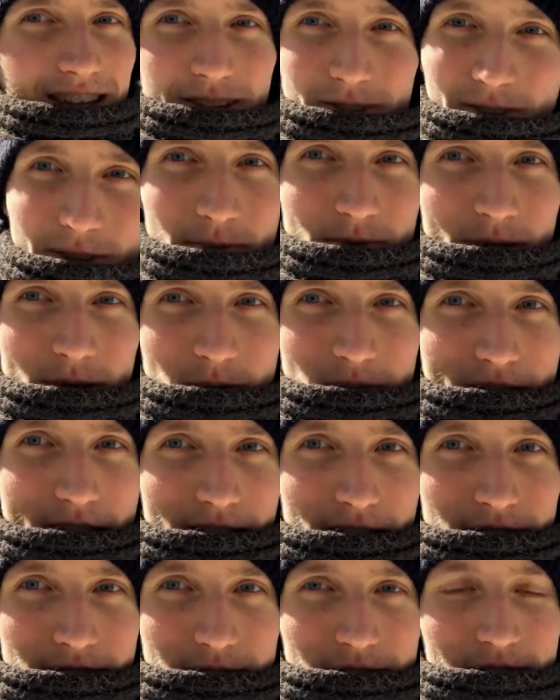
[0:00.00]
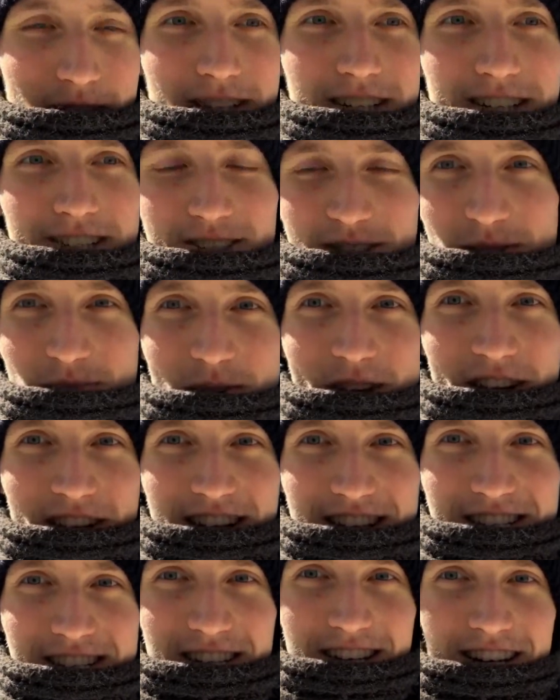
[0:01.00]
Dude, I'm really proud of you. Just be
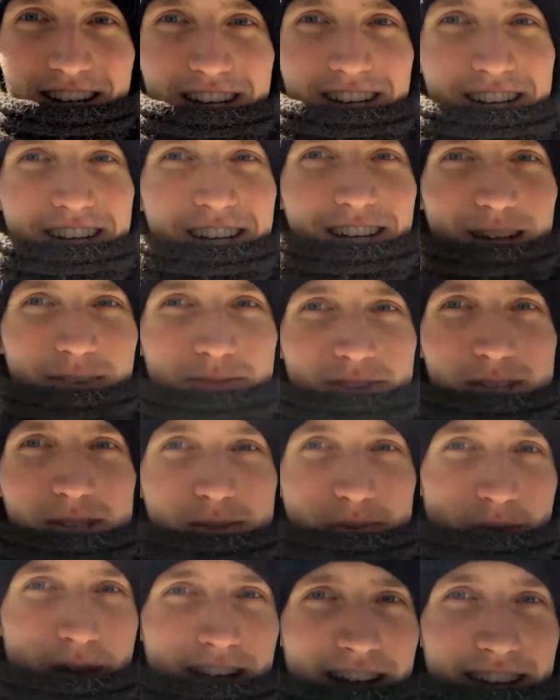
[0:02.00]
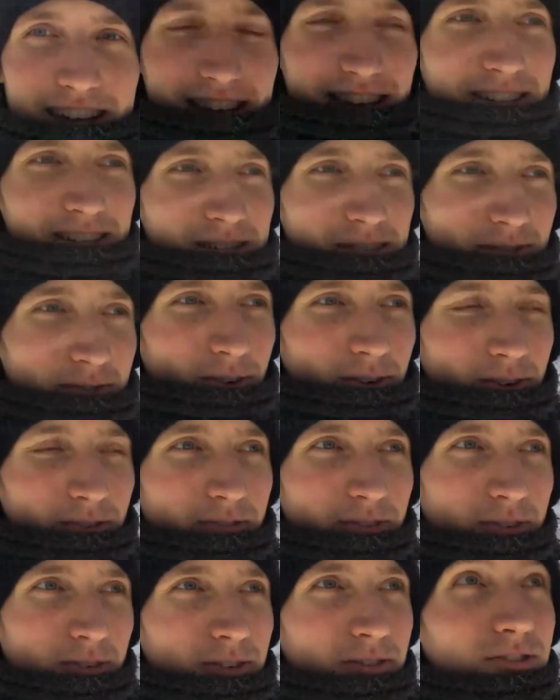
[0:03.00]
honest here, and I'm just smiling in this
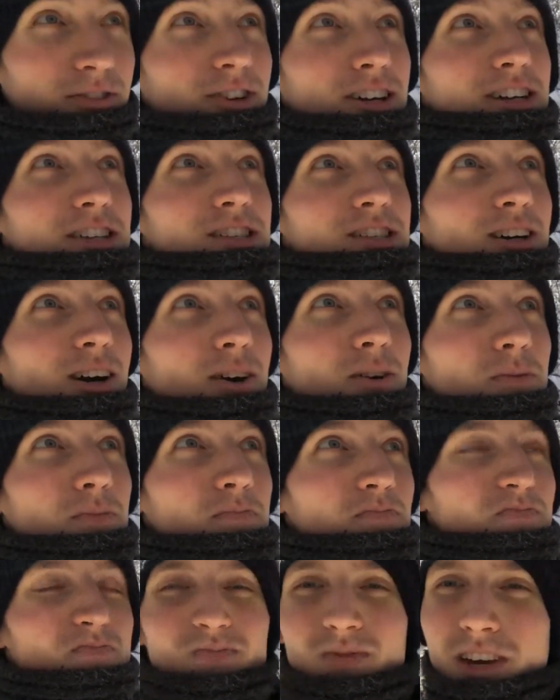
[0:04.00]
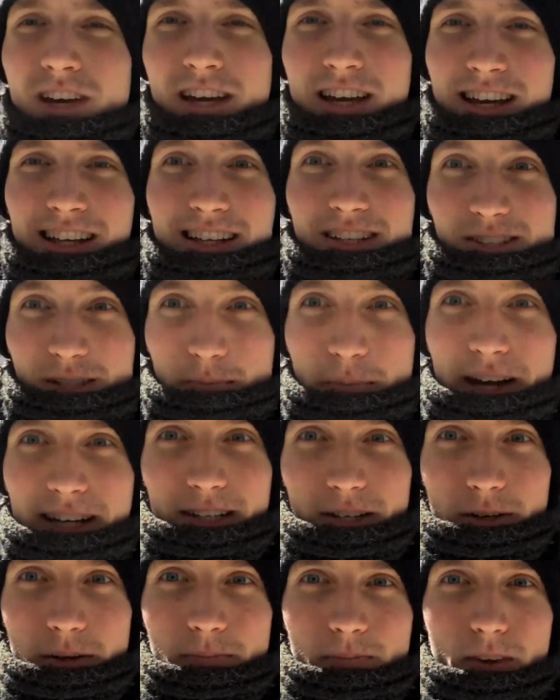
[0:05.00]
wonderful forest. So, let's get back
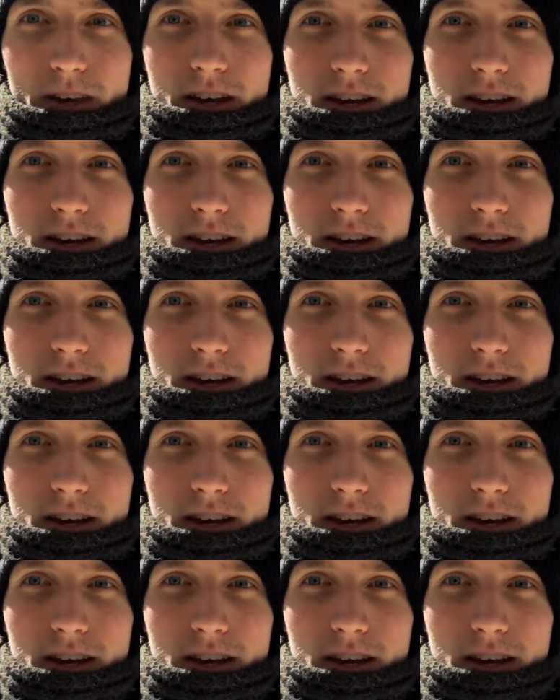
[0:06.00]
to you.